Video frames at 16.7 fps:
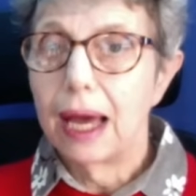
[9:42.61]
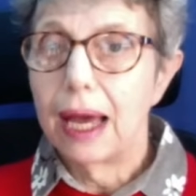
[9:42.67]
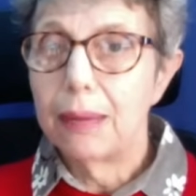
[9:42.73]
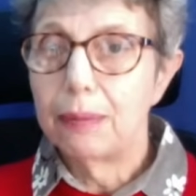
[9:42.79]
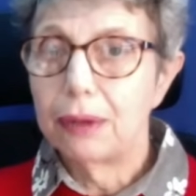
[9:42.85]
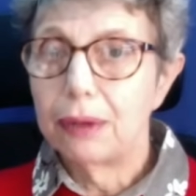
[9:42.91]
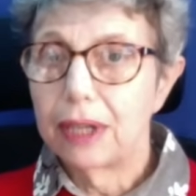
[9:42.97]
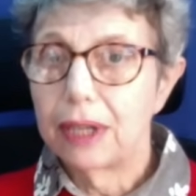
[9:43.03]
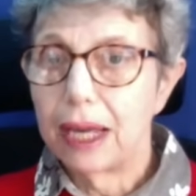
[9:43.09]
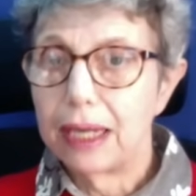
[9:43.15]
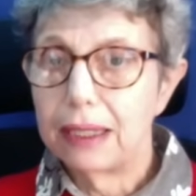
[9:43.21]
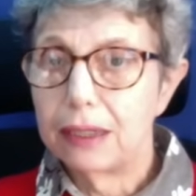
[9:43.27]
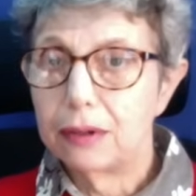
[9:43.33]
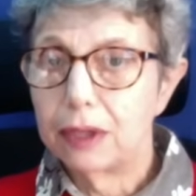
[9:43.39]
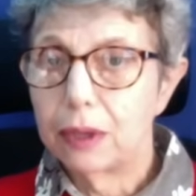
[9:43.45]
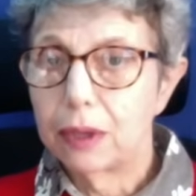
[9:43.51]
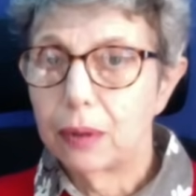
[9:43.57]
I
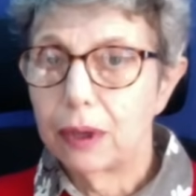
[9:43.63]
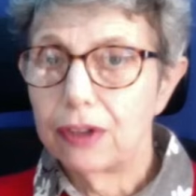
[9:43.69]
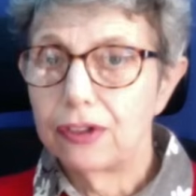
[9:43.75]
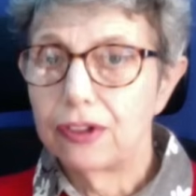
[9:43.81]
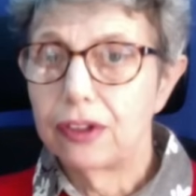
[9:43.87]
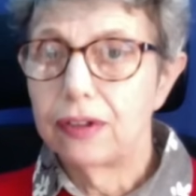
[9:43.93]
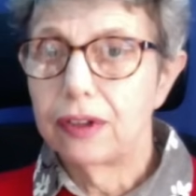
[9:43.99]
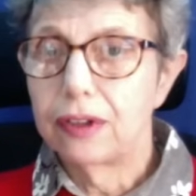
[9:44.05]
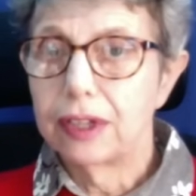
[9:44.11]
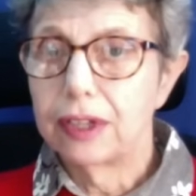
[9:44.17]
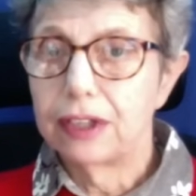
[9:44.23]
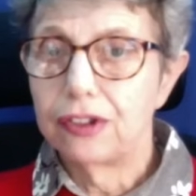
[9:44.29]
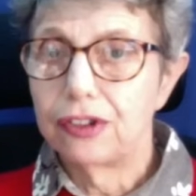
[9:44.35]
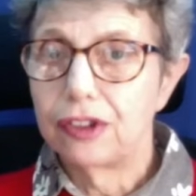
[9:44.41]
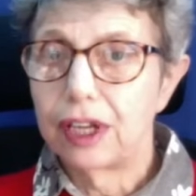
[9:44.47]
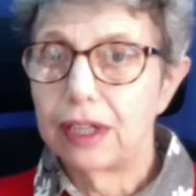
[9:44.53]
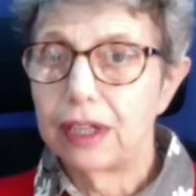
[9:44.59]
politely requested that
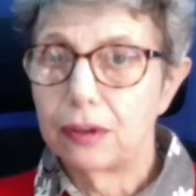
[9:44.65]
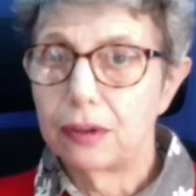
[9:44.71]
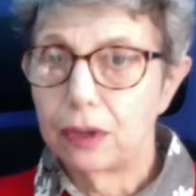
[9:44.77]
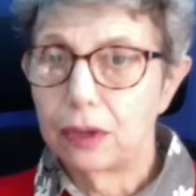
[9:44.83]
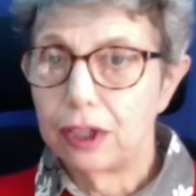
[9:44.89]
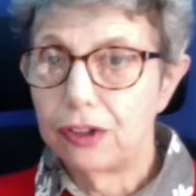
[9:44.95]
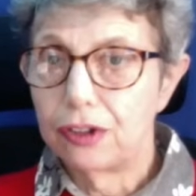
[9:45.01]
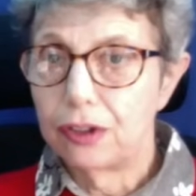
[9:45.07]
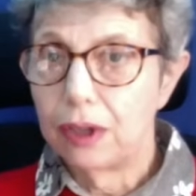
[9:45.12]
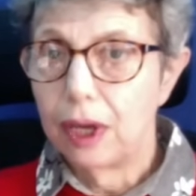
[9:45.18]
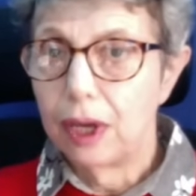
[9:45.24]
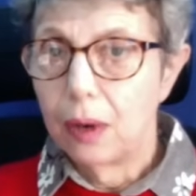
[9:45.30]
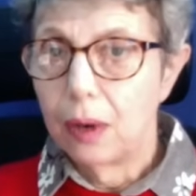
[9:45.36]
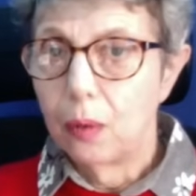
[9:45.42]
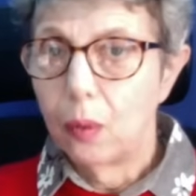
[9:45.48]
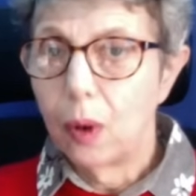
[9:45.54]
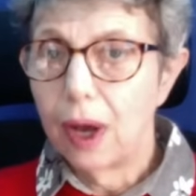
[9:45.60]
they state the reason
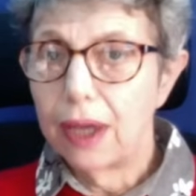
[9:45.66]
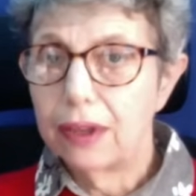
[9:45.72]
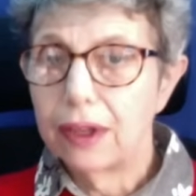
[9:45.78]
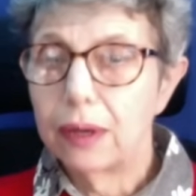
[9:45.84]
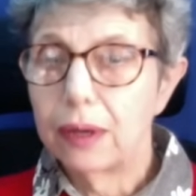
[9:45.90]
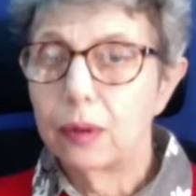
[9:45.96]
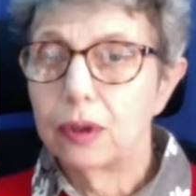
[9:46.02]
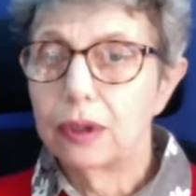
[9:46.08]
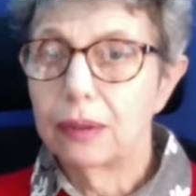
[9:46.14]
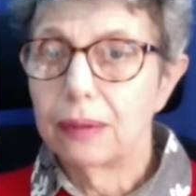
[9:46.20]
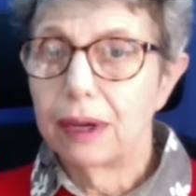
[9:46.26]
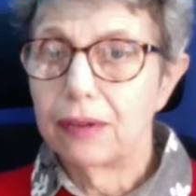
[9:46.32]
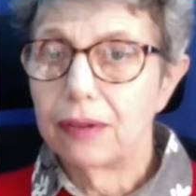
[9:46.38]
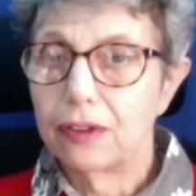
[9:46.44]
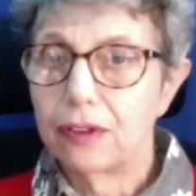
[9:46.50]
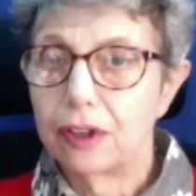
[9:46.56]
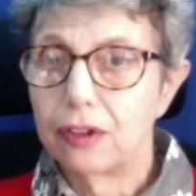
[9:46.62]
why they were at
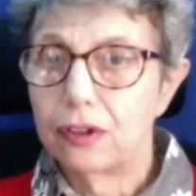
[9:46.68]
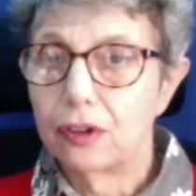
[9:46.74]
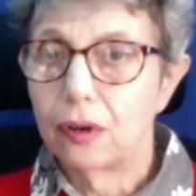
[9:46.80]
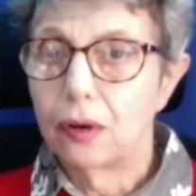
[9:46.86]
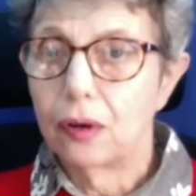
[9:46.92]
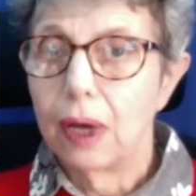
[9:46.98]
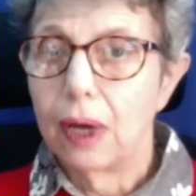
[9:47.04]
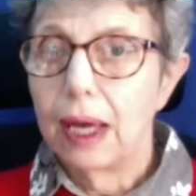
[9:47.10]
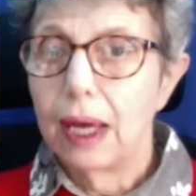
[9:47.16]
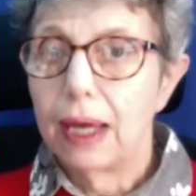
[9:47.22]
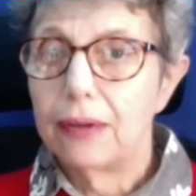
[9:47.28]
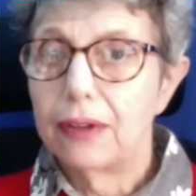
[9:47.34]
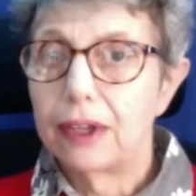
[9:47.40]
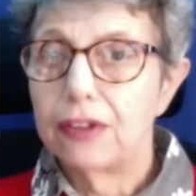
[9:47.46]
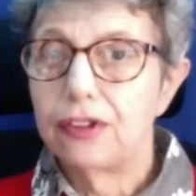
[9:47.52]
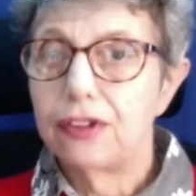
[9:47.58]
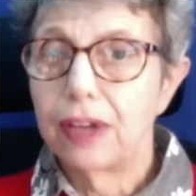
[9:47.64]
my front door,
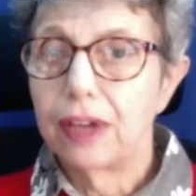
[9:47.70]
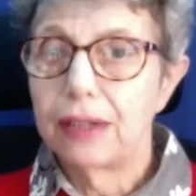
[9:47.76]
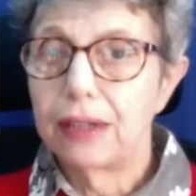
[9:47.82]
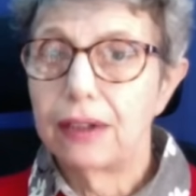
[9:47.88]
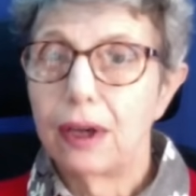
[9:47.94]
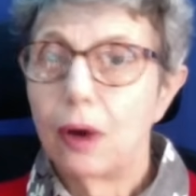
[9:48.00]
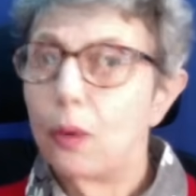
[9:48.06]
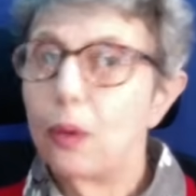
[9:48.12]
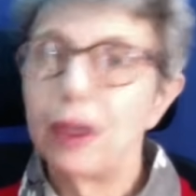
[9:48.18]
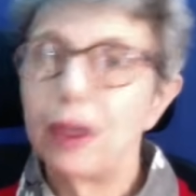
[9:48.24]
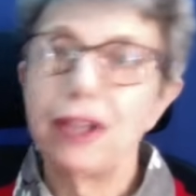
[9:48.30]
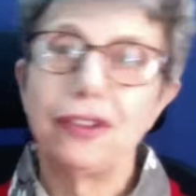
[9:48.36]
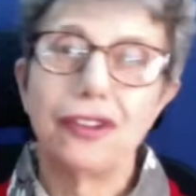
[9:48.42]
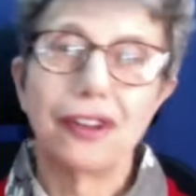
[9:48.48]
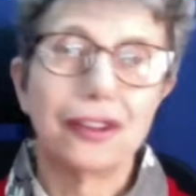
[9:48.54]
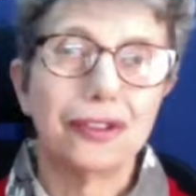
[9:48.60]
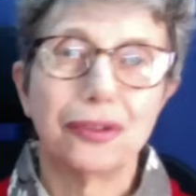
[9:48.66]
and they said,
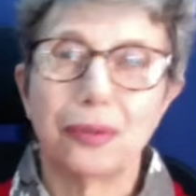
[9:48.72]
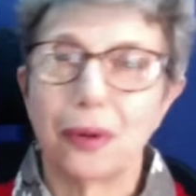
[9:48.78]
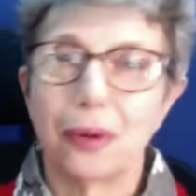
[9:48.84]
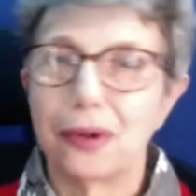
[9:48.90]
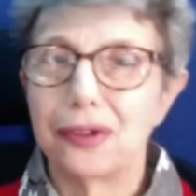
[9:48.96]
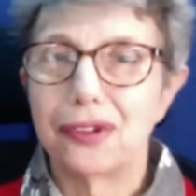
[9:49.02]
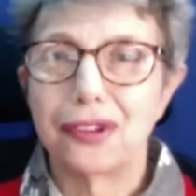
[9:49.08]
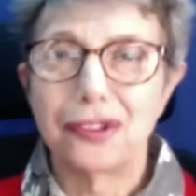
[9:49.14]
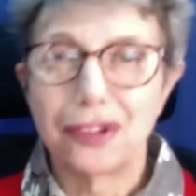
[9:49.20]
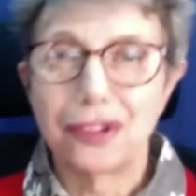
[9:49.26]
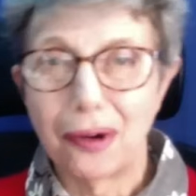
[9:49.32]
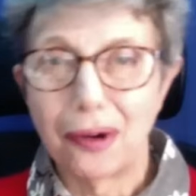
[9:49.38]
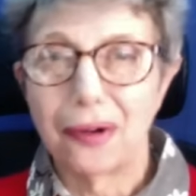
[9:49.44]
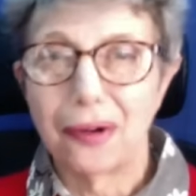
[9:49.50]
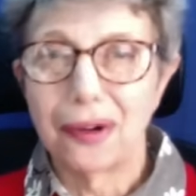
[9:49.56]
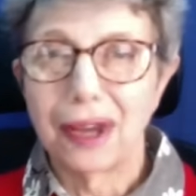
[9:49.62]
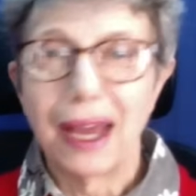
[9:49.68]
"We just want to
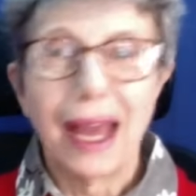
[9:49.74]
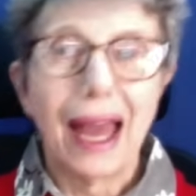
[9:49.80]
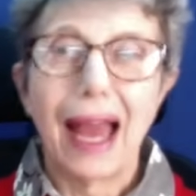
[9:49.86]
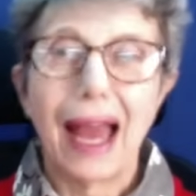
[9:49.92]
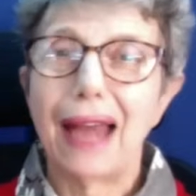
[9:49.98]
talk,